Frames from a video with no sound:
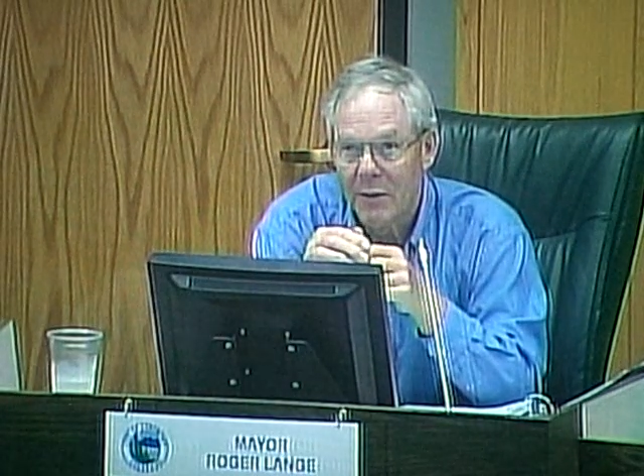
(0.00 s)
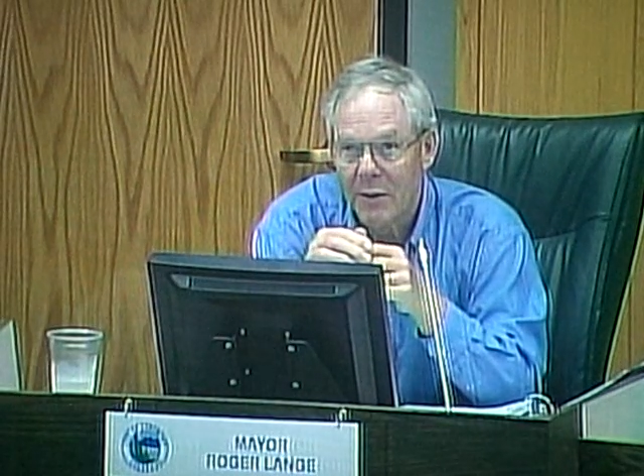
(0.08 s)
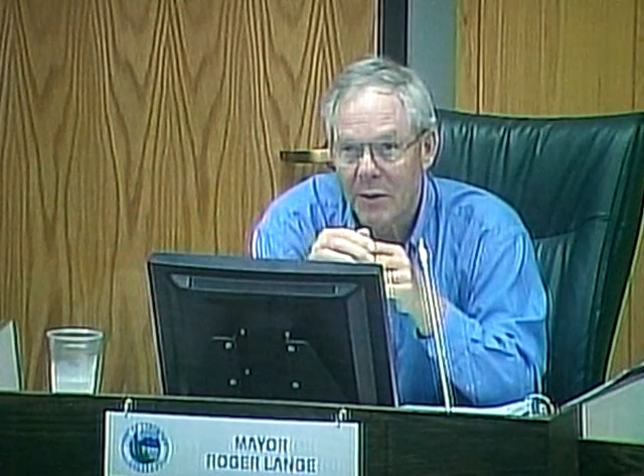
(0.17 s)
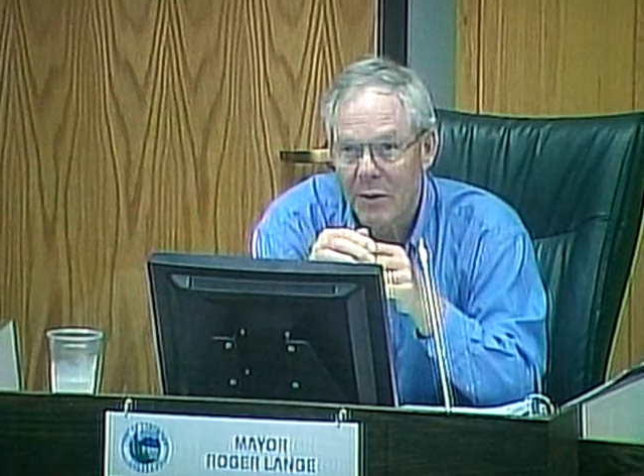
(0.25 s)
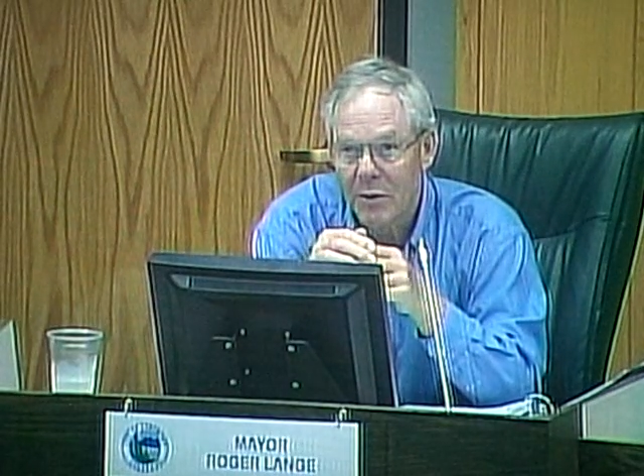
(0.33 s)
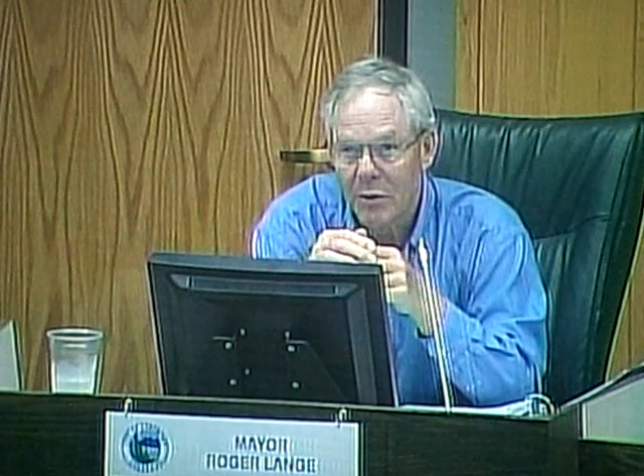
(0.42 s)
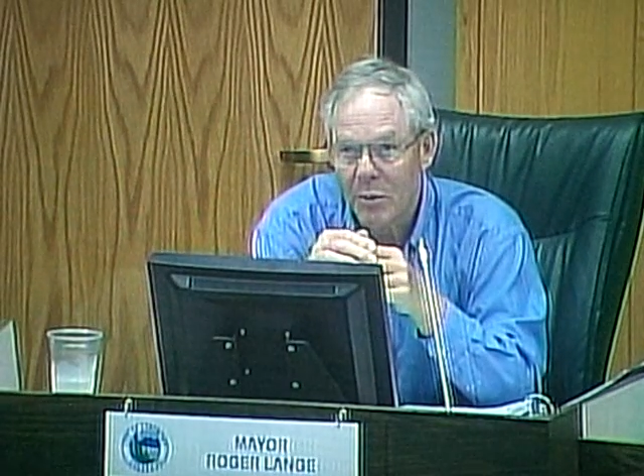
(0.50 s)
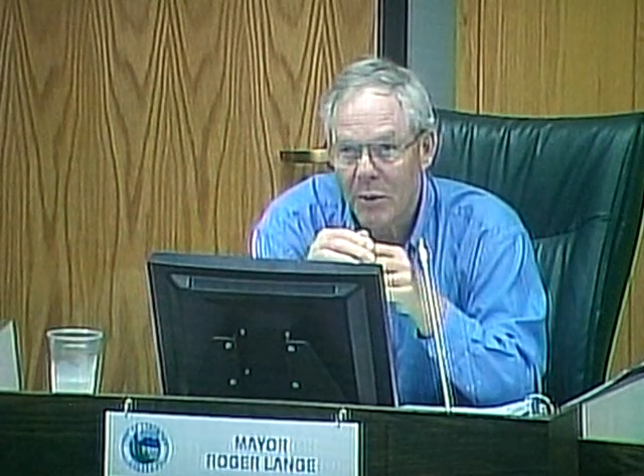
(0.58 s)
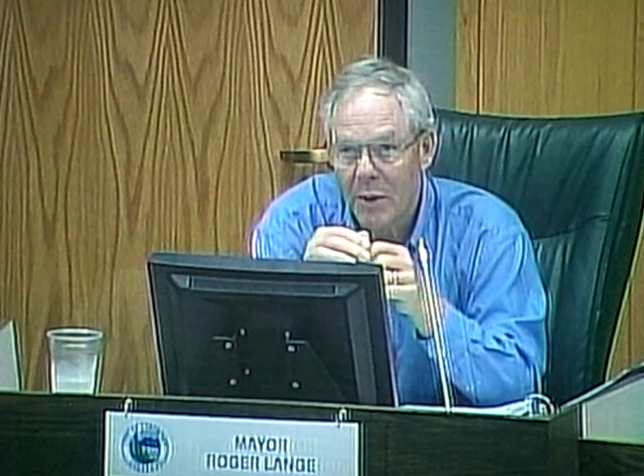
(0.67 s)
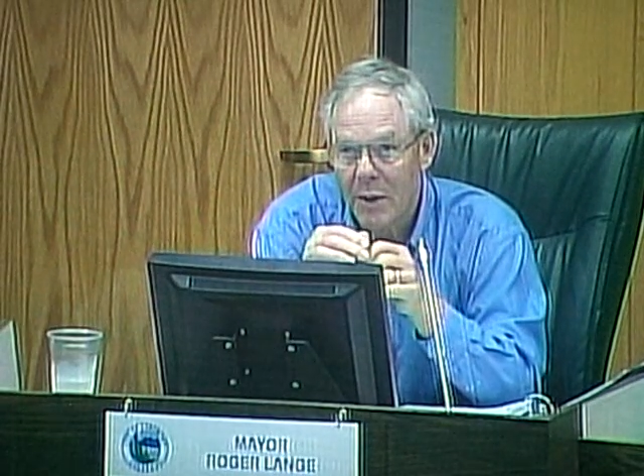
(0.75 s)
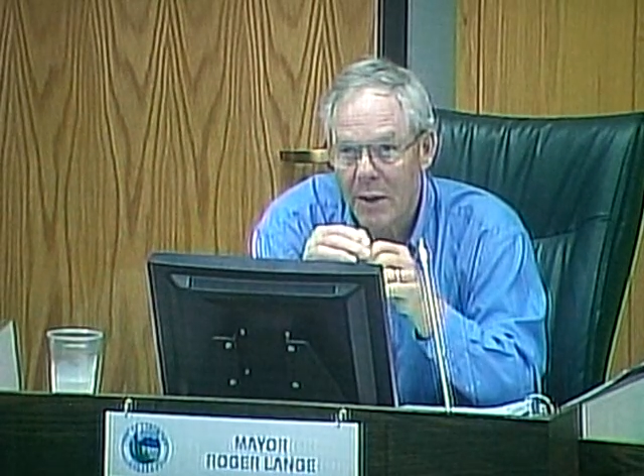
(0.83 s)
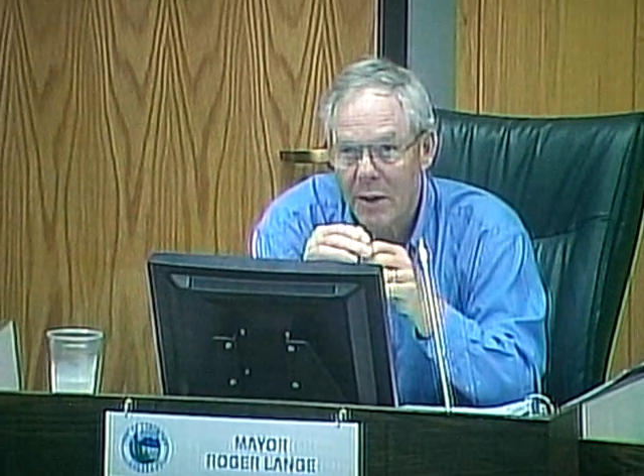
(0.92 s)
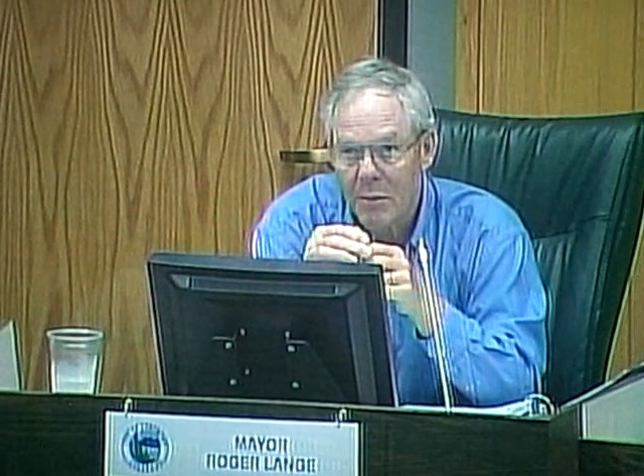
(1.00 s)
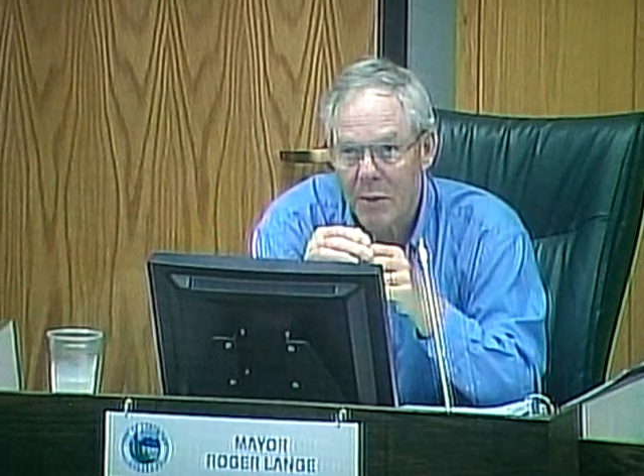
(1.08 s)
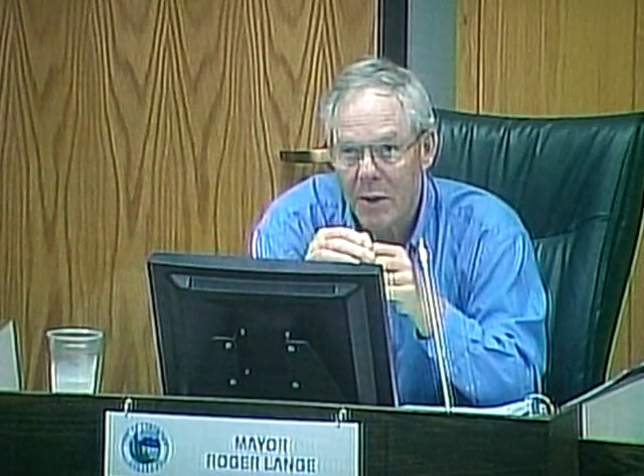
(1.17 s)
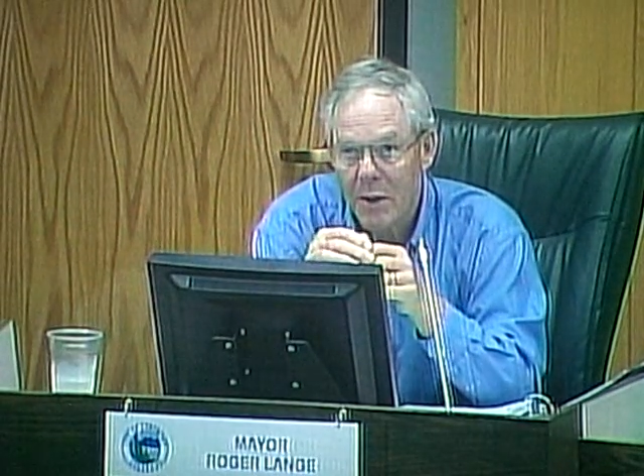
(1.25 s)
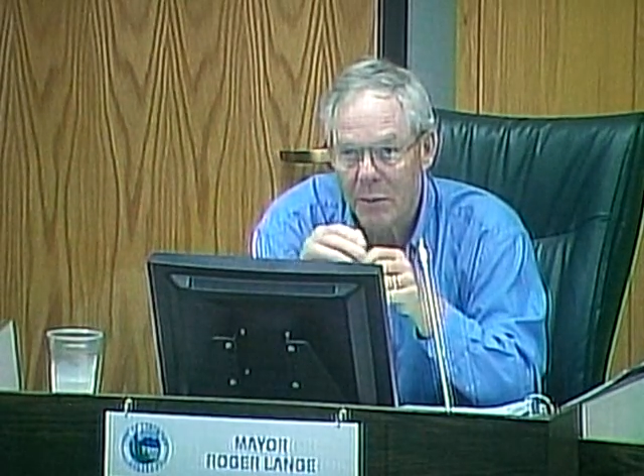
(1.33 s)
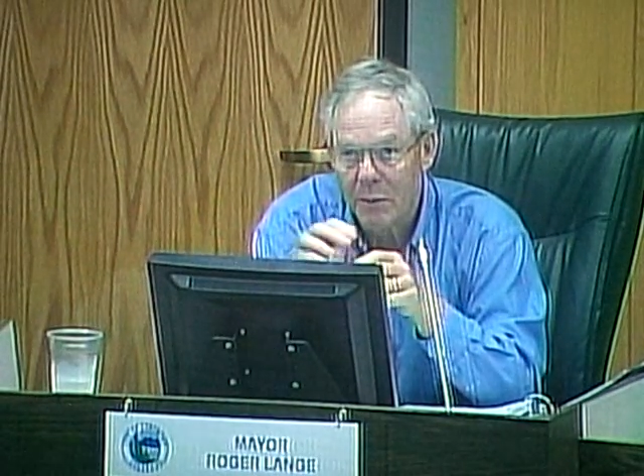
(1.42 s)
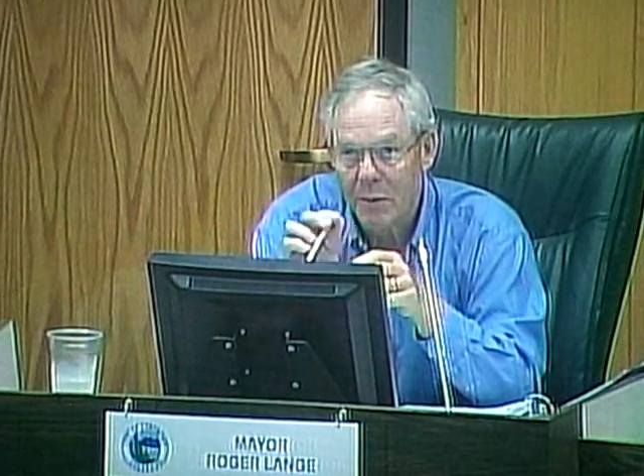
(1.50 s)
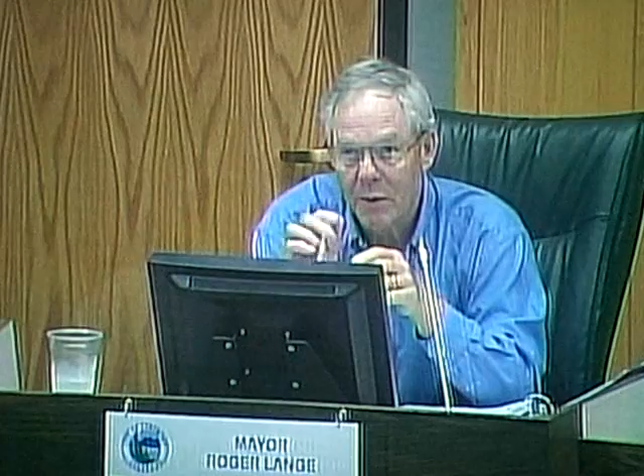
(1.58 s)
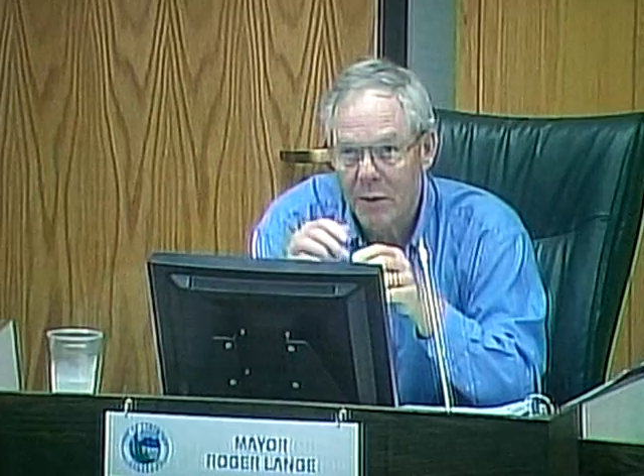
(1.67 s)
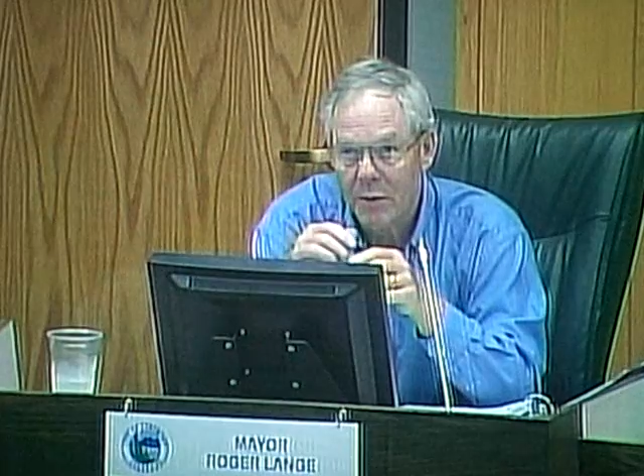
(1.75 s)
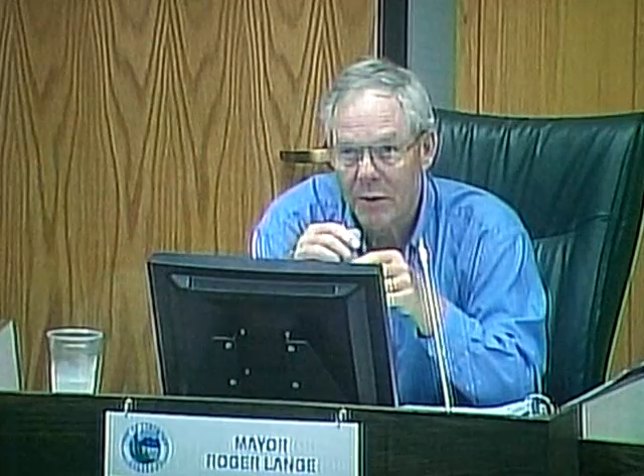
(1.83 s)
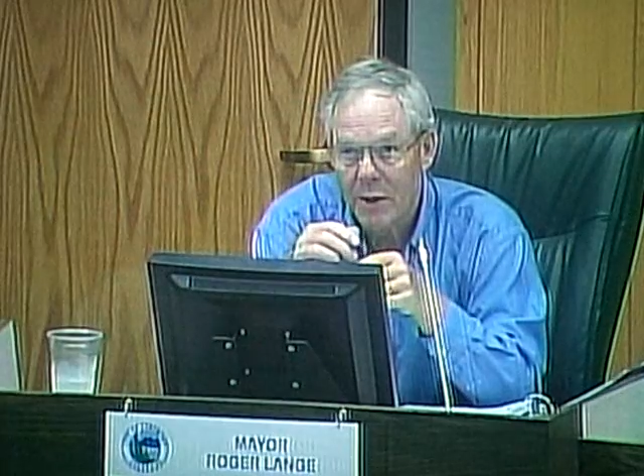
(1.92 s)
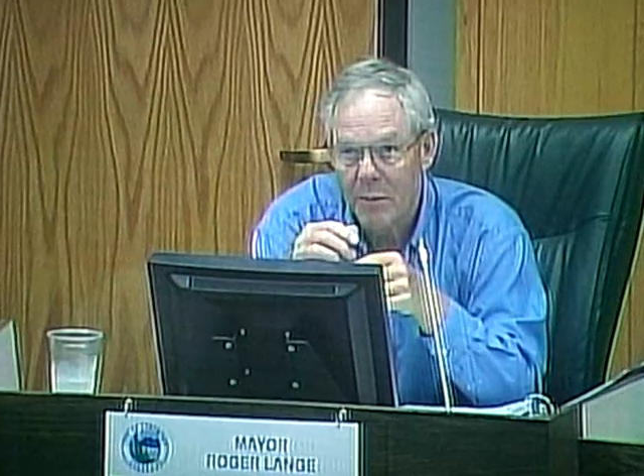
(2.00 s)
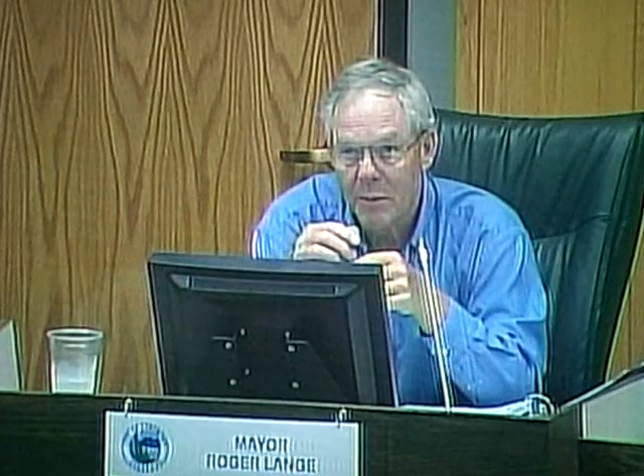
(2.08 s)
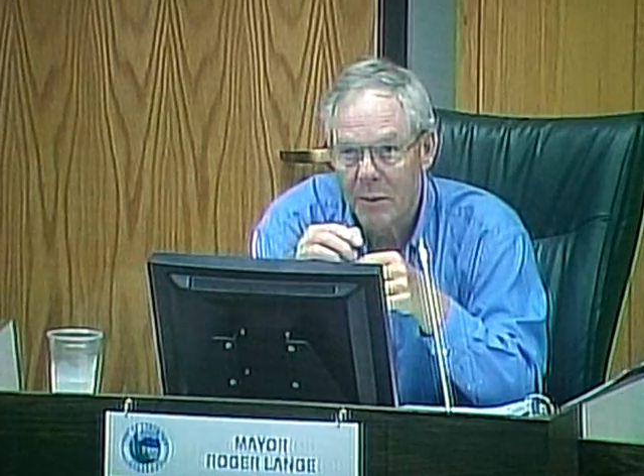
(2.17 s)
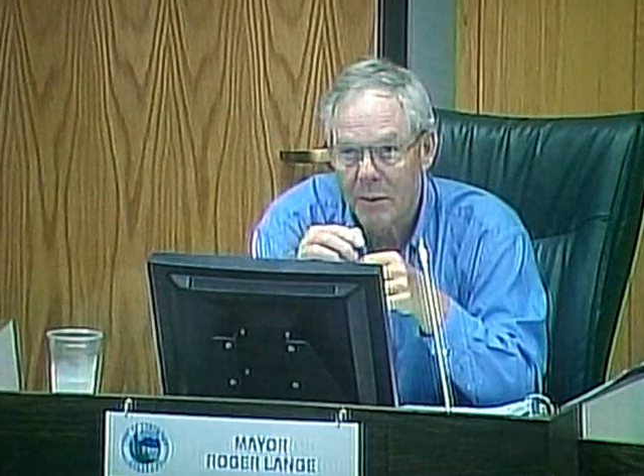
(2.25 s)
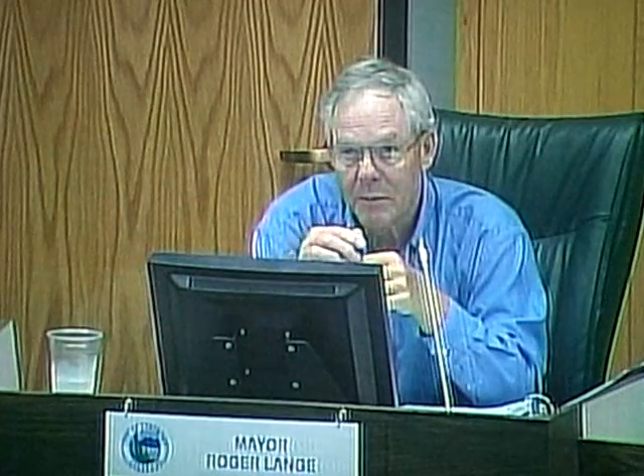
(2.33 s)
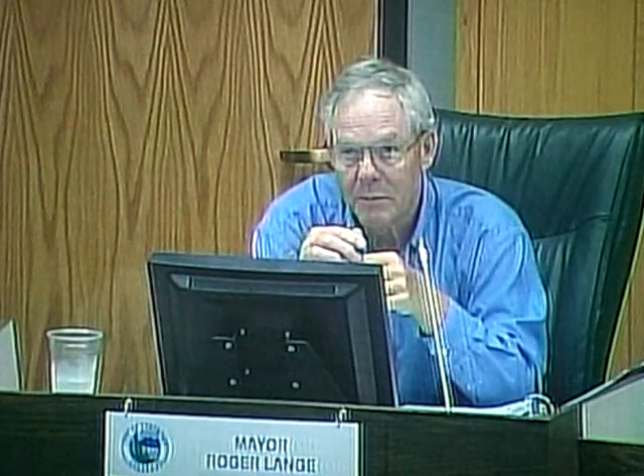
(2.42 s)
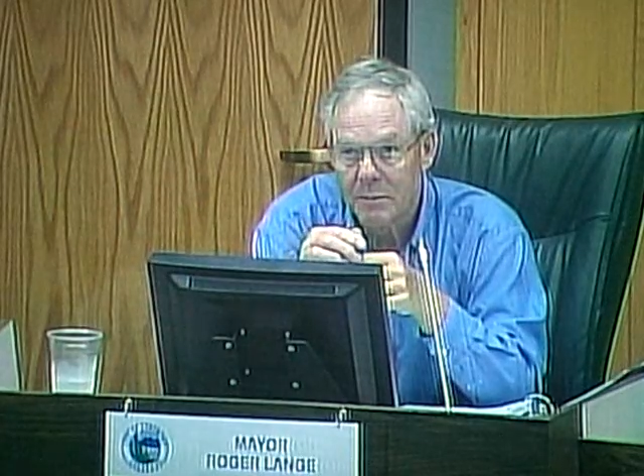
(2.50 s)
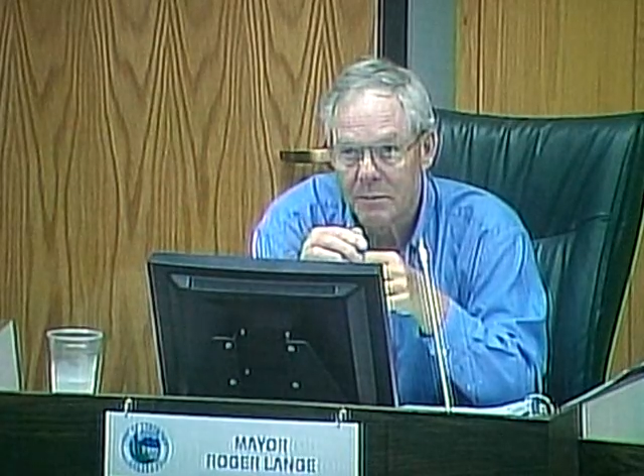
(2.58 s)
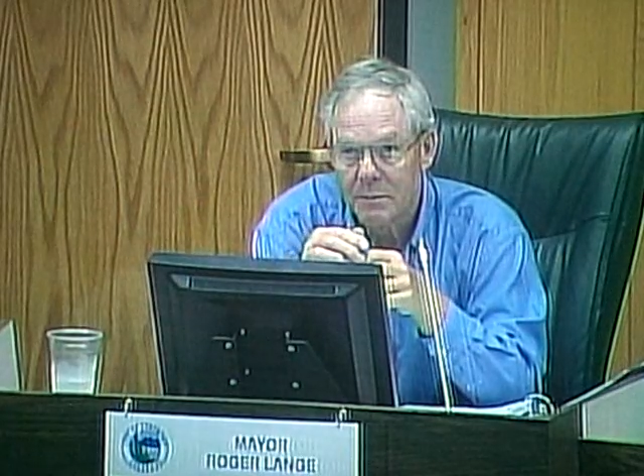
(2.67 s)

it goes the way I think it might, we're going to stop it. Okay.